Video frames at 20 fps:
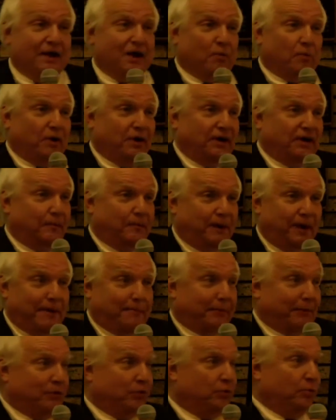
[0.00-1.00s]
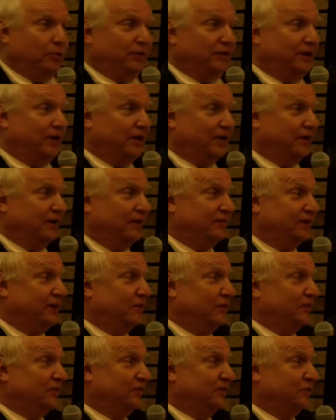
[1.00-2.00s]
One of the people who was there teaching
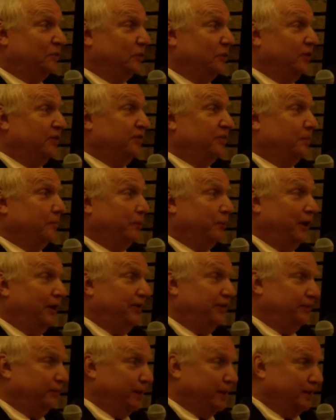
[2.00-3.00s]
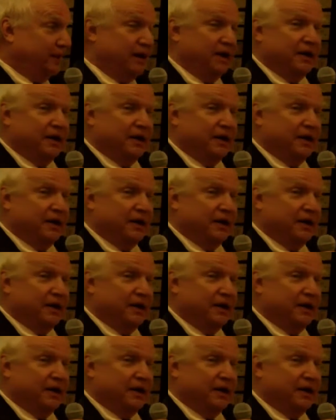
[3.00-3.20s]
was George Bridgman.